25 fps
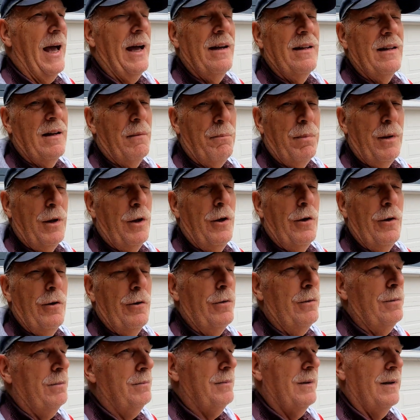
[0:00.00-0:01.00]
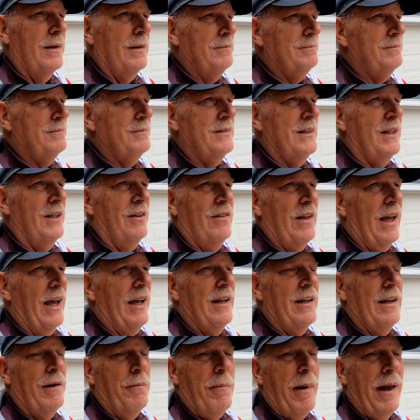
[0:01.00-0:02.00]
out of the blue,
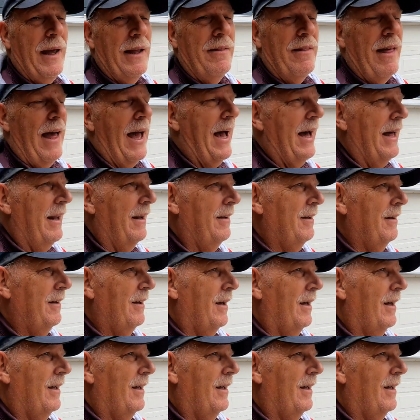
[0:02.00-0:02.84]
decided to make that